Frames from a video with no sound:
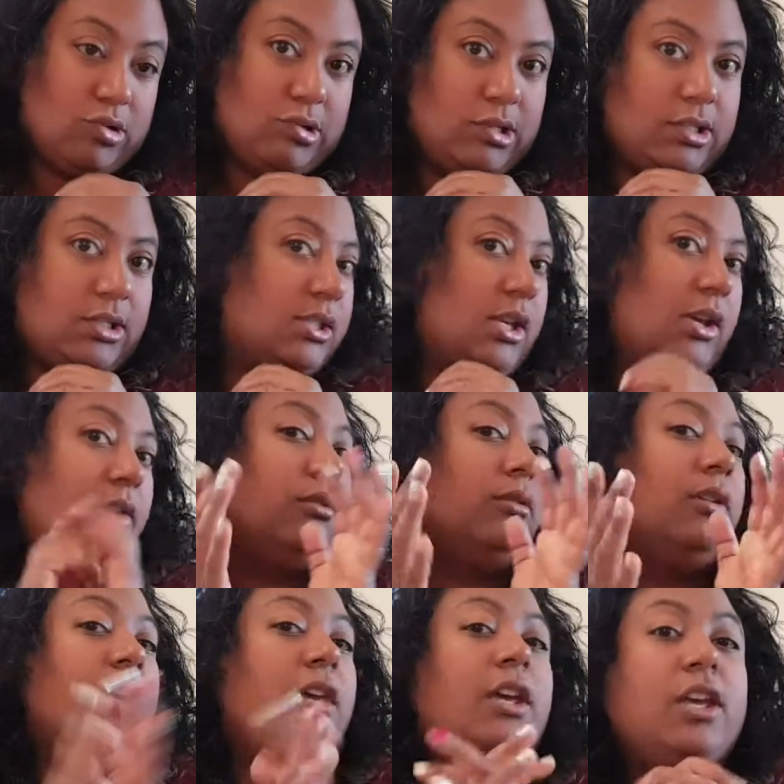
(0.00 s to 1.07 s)
Chocolate.
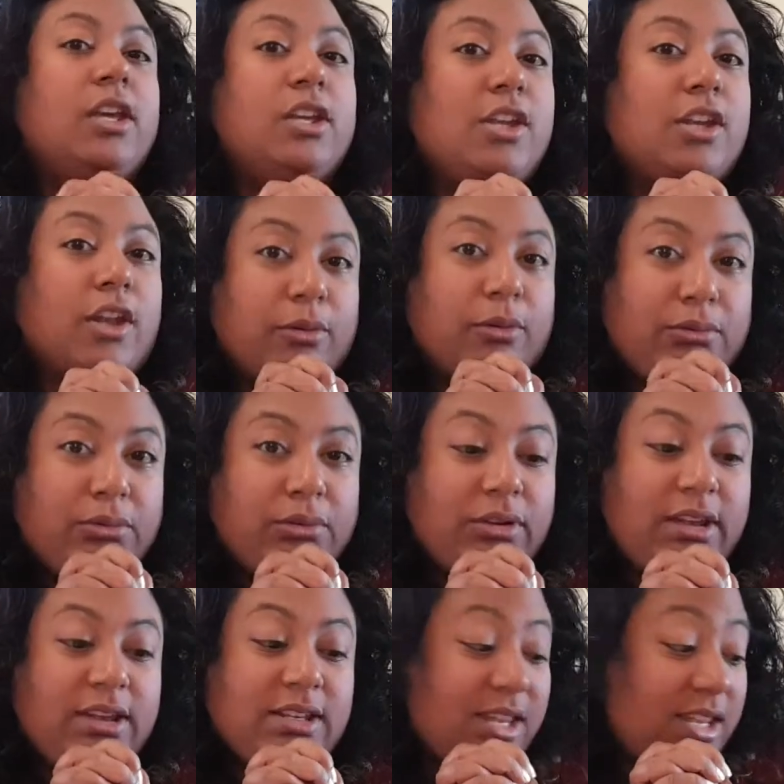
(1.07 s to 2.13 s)
So, you know,
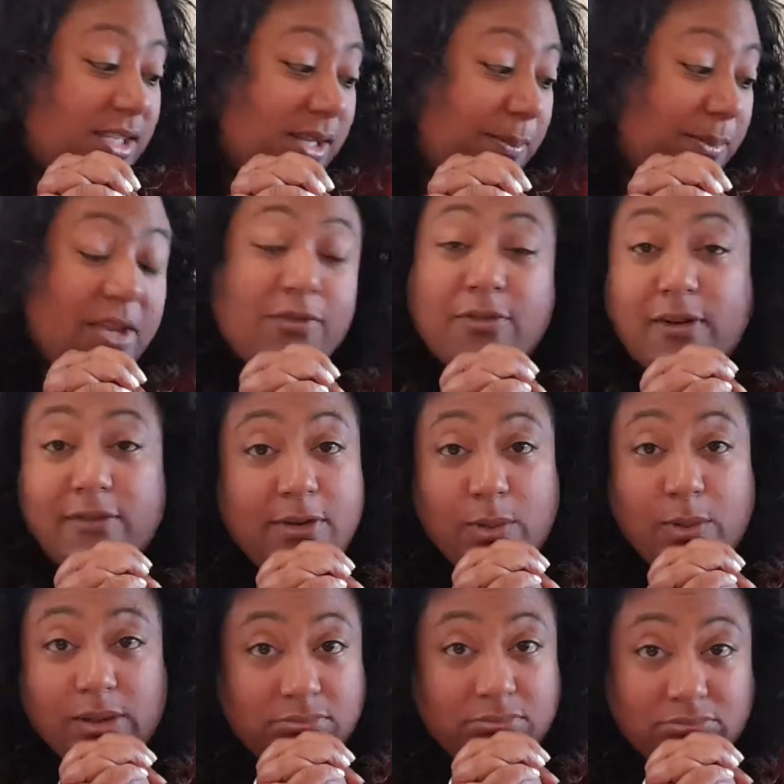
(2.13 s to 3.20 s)
it's something for
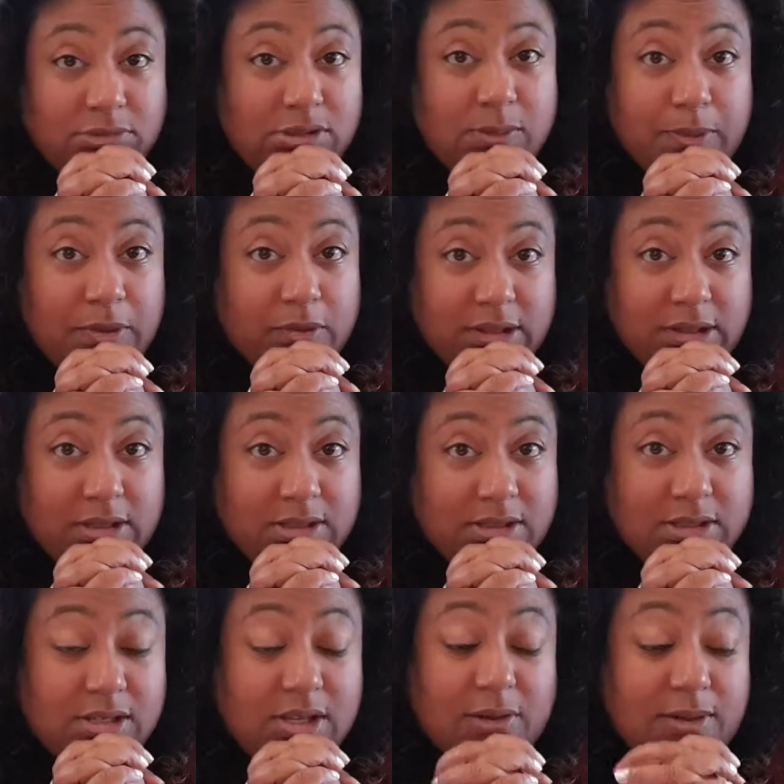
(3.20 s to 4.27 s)
everyone, to be
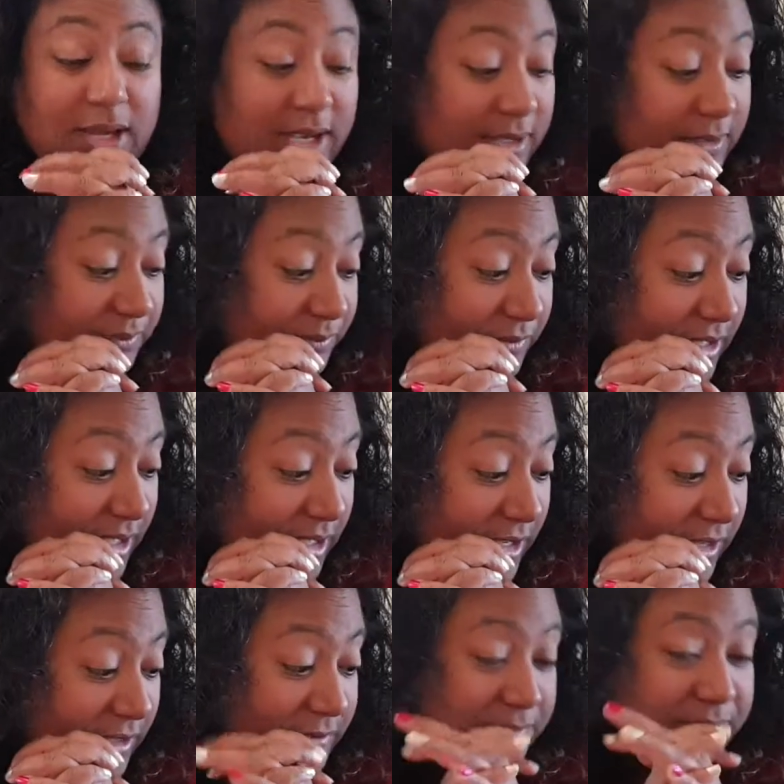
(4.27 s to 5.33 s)
honest. So, yeah, there you
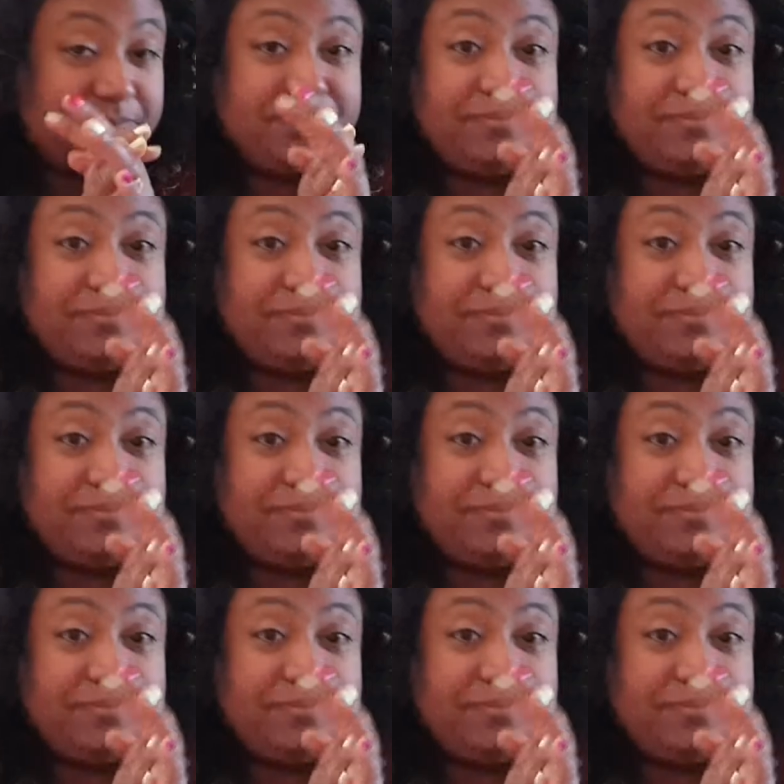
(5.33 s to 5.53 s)
go.